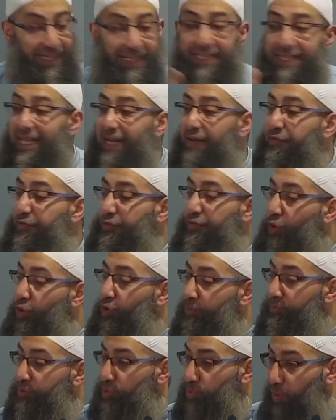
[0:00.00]
He left
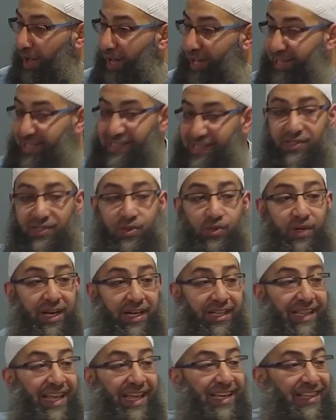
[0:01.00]
home twice to
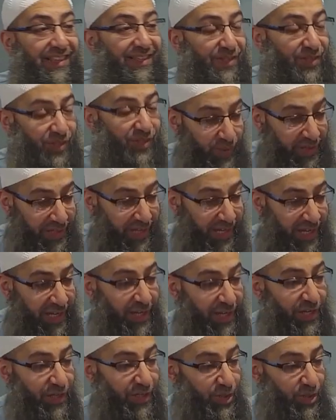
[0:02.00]
collect the sunnah,